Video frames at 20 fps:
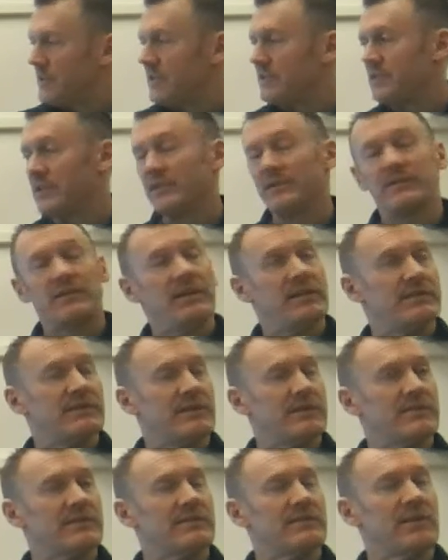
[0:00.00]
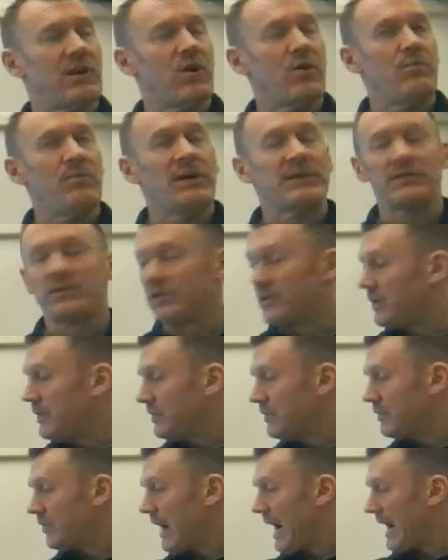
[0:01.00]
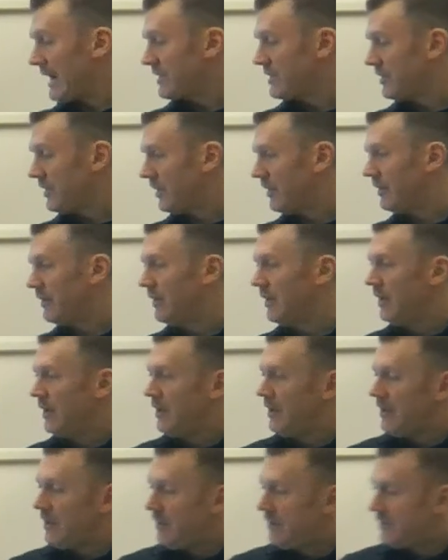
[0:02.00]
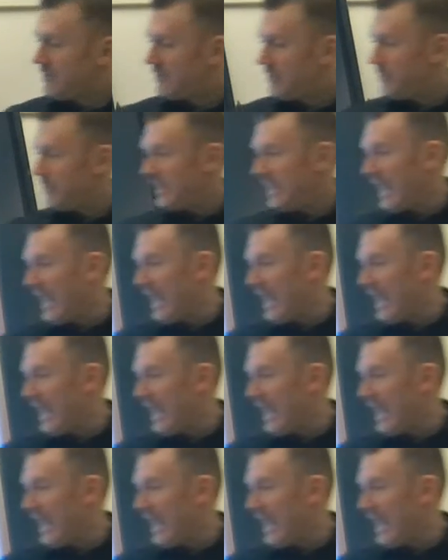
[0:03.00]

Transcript: it's a slow muscle contraction to be